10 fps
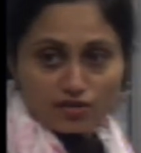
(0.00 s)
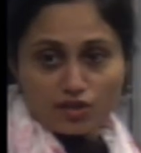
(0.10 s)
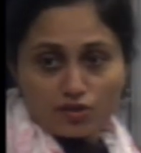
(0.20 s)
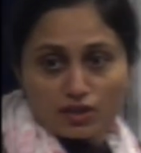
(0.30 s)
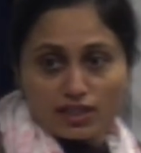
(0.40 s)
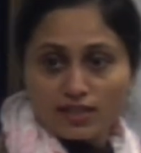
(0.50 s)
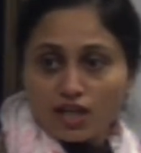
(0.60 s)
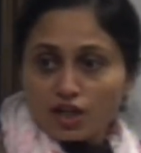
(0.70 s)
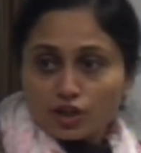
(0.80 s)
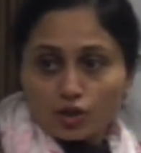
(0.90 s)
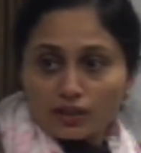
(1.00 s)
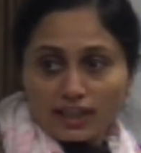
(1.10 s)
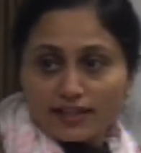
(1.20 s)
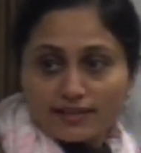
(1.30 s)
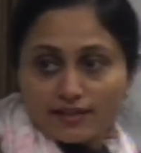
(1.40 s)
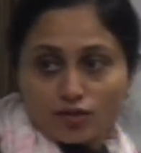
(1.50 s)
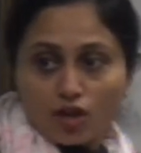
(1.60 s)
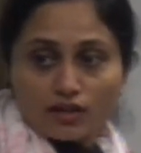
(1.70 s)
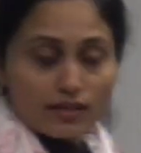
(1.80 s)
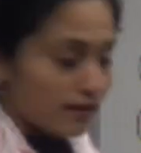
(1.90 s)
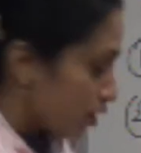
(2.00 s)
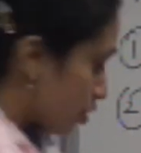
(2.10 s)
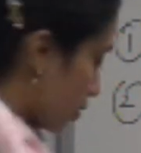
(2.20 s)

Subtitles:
is, your Kc has got nothing to do with